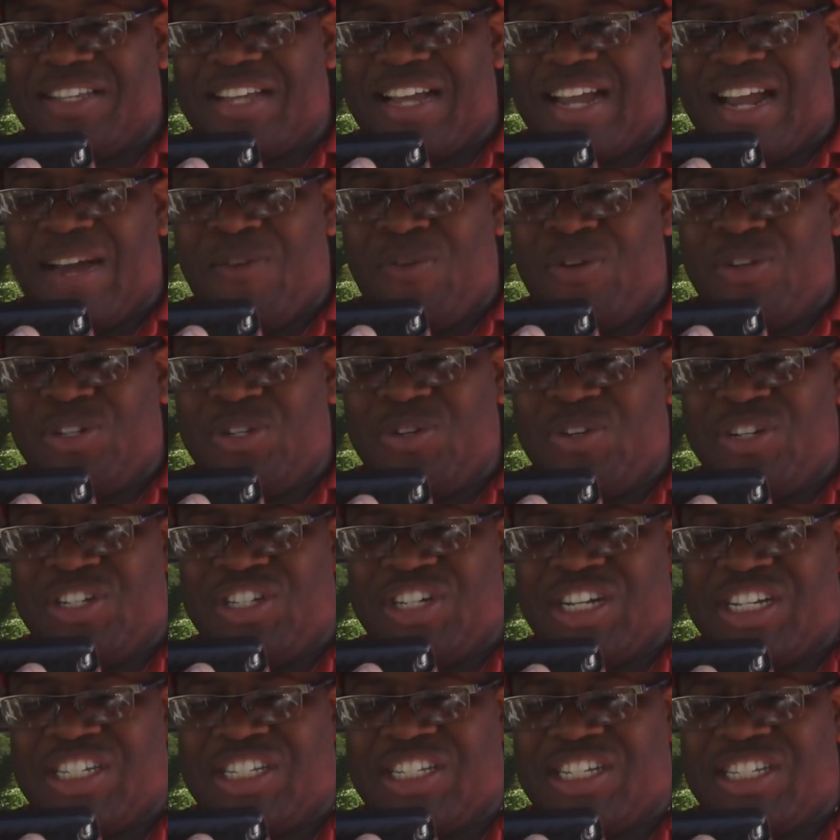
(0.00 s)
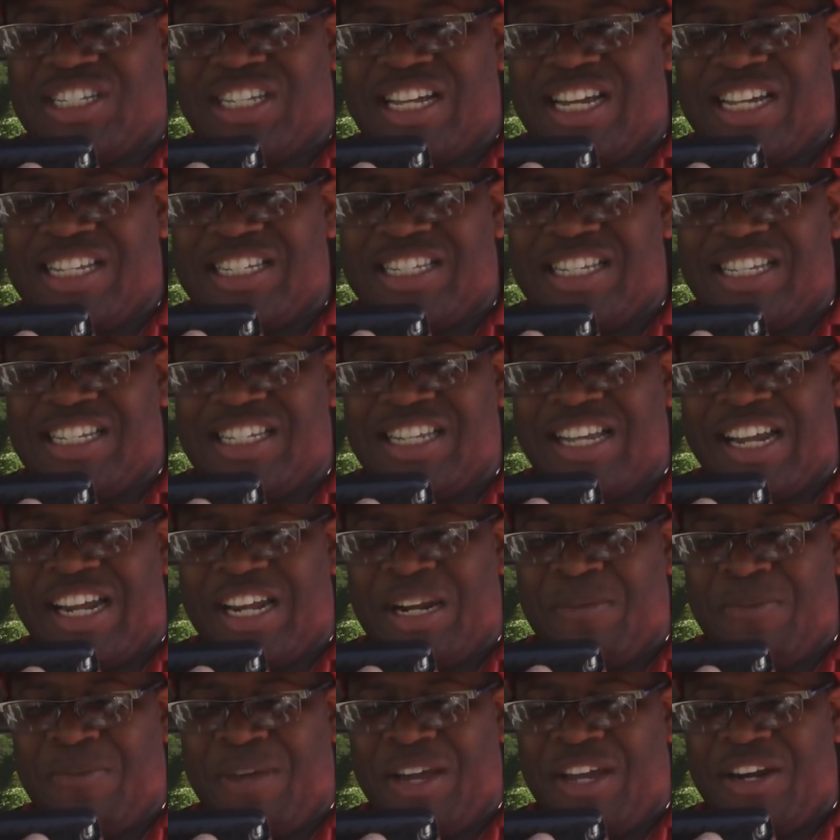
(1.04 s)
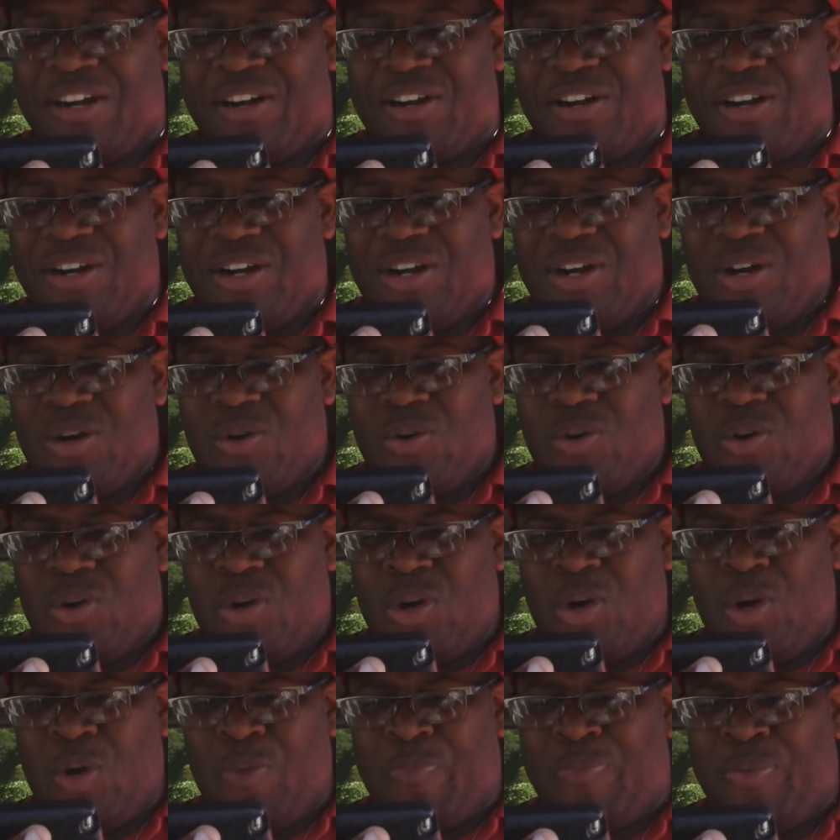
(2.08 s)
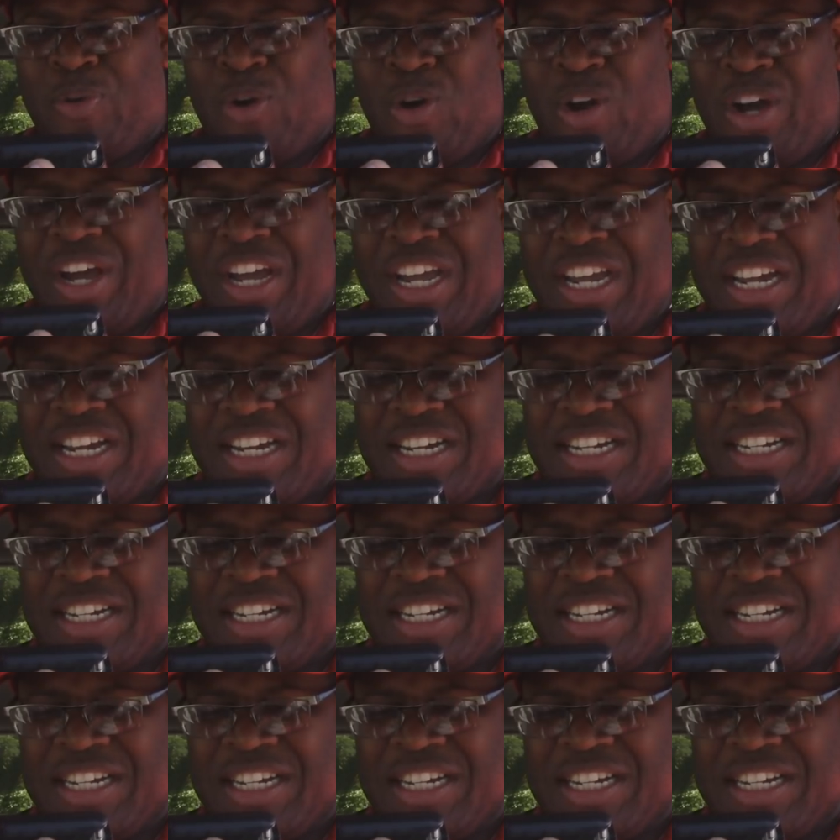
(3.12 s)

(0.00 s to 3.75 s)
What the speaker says: I won't do it justice as this animator. Oh boy!